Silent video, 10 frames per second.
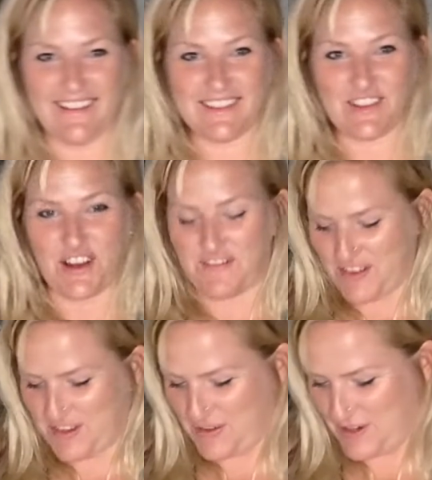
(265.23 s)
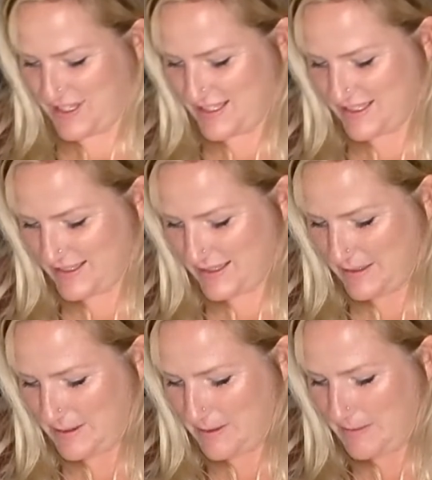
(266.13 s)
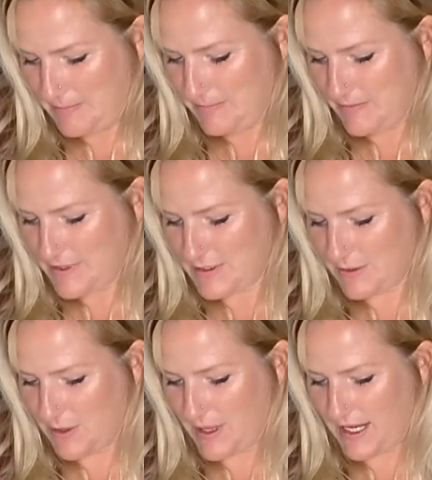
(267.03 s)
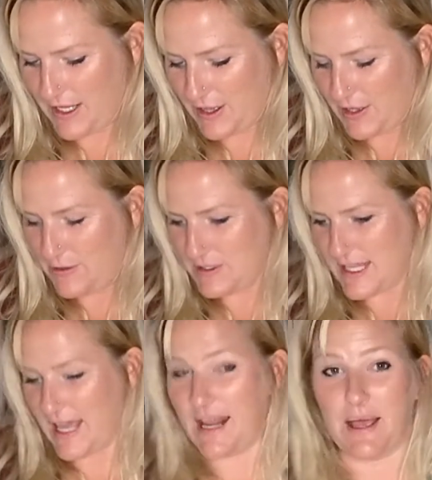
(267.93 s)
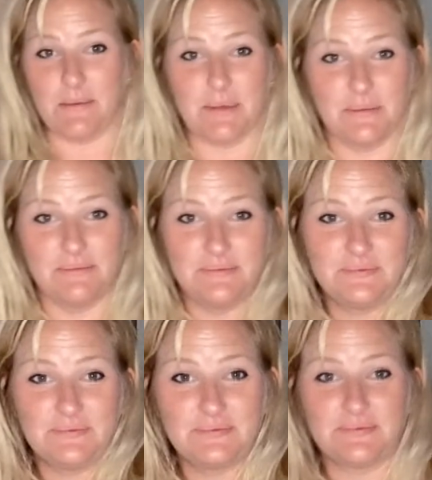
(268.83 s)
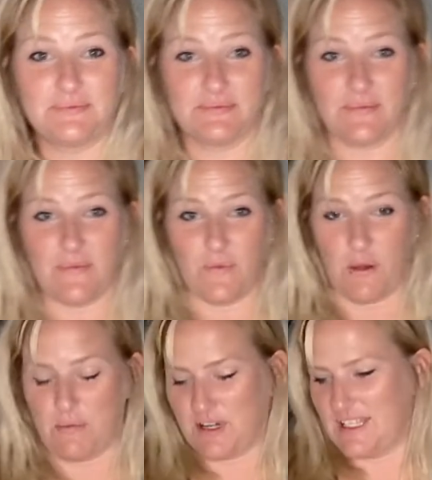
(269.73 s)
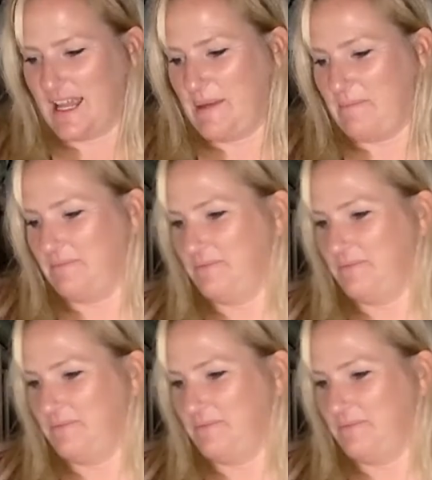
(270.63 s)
Sorry for the noise. So we'll go ahead and close that up. One more time.